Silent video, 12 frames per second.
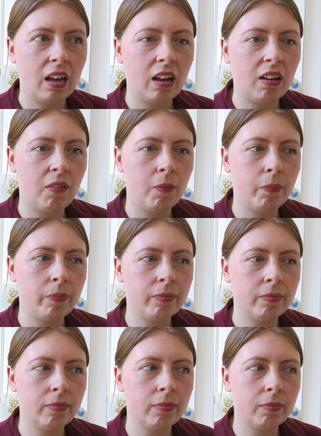
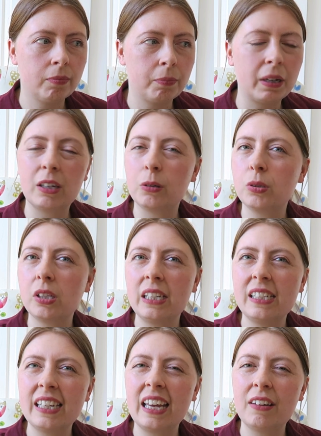But I also
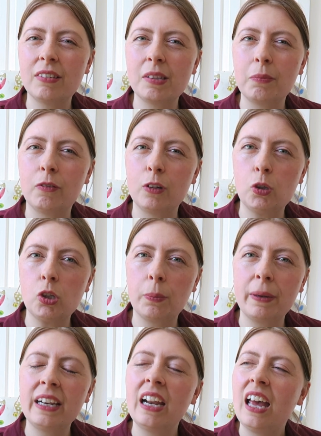need to get some food
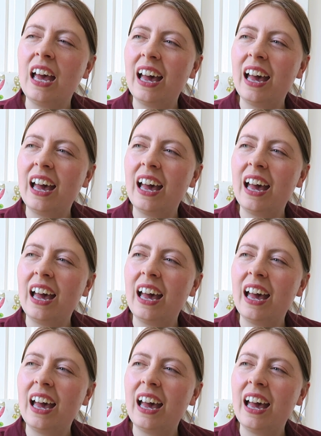shopping,